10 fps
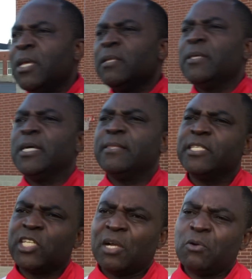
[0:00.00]

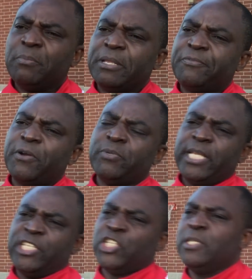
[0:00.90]
Jungleman
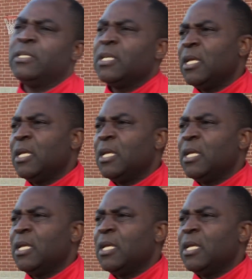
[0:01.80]
Foundation,